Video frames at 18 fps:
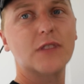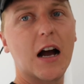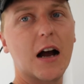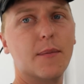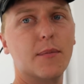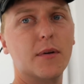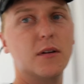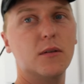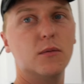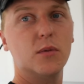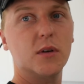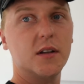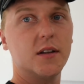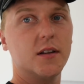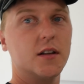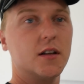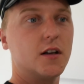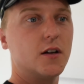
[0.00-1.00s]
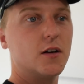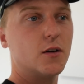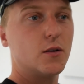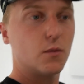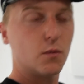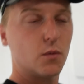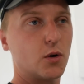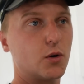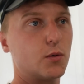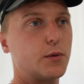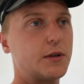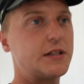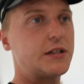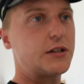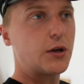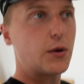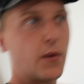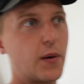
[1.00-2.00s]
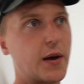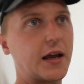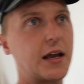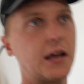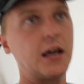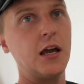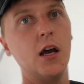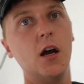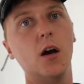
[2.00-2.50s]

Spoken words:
happy with what we're doing.